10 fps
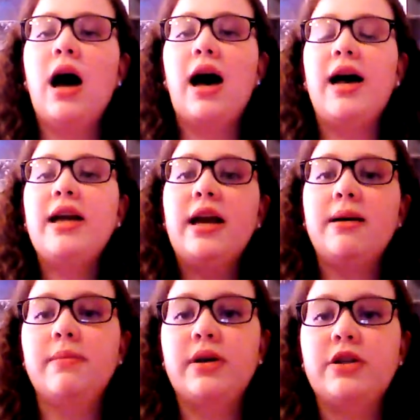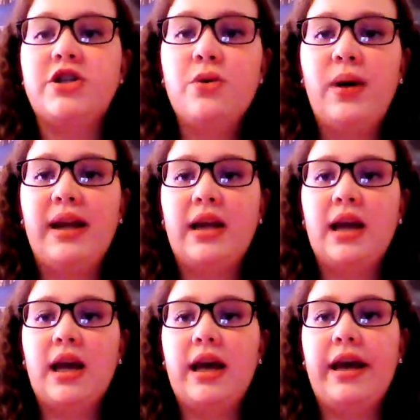I am doing
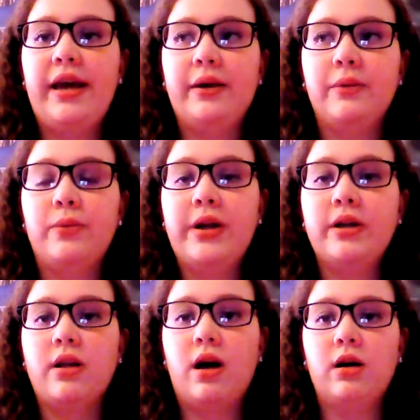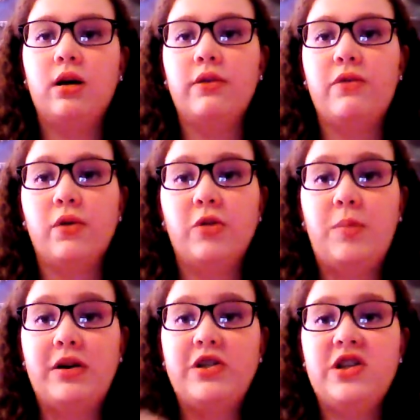a read-along for the
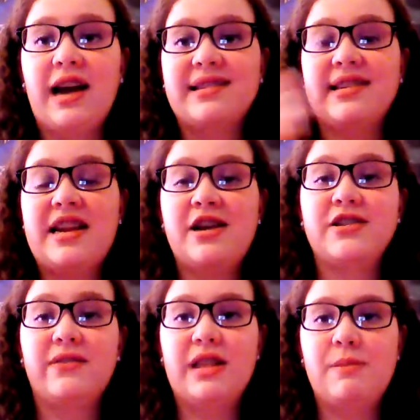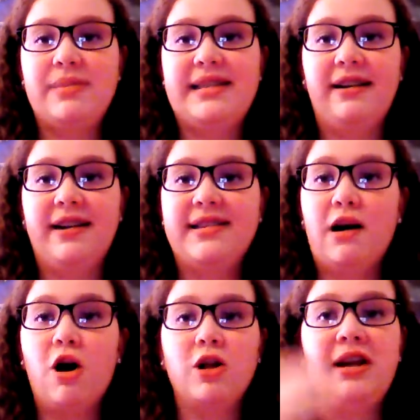Percy Jackson Heroes of Olympus
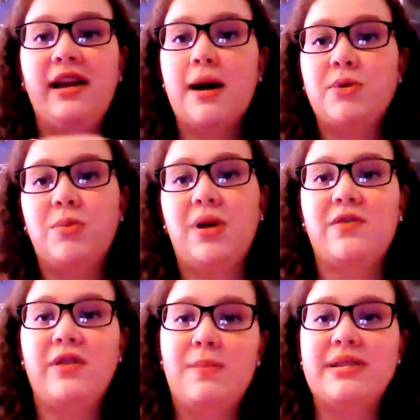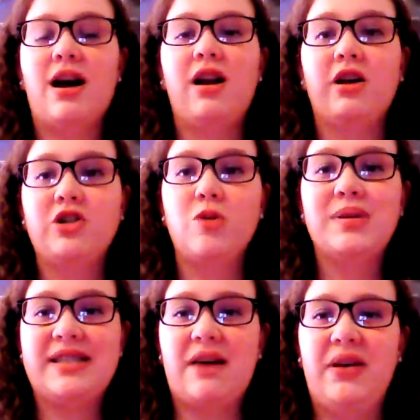series, all leading up to Blood of Olympus on
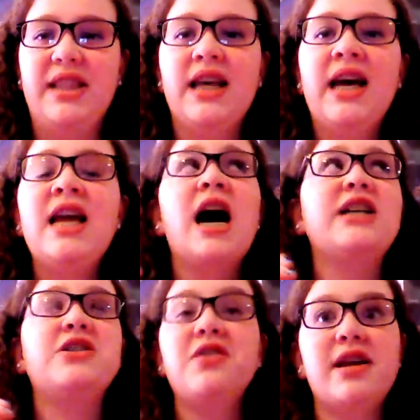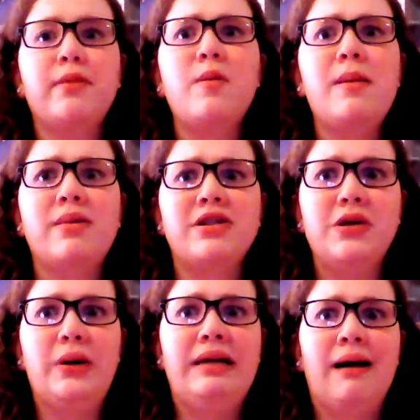October 7th. I don't think I'm going to be able to
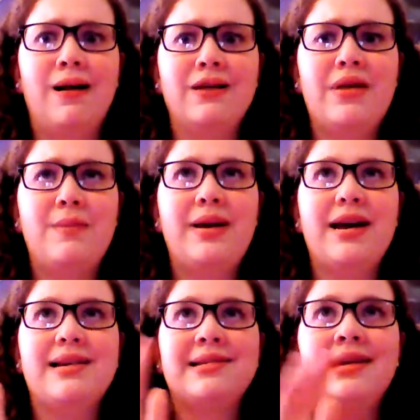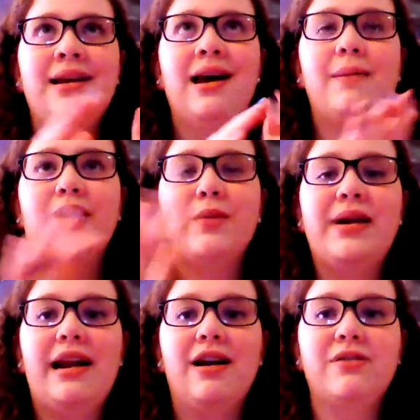do it, all of them, because I'm going to
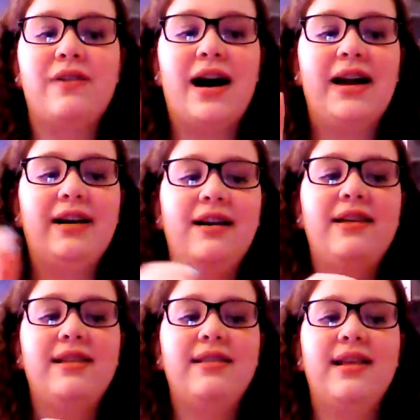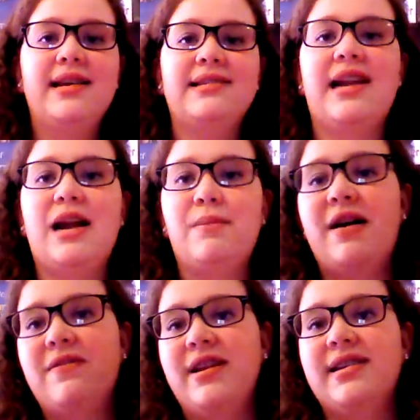read Air of Fire and then this, and I
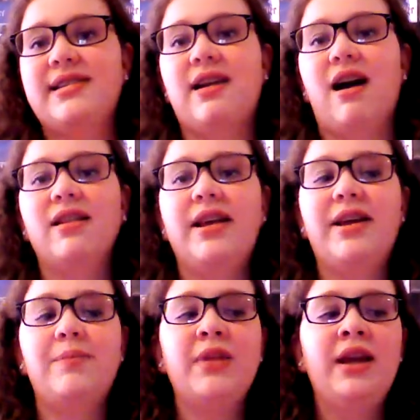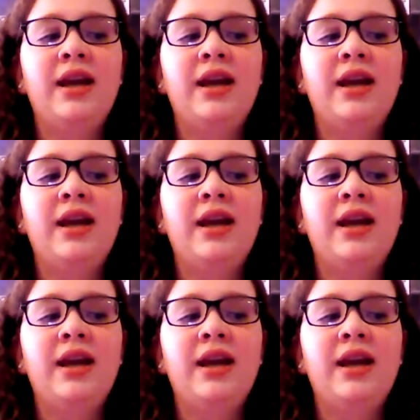might finish Scarlet.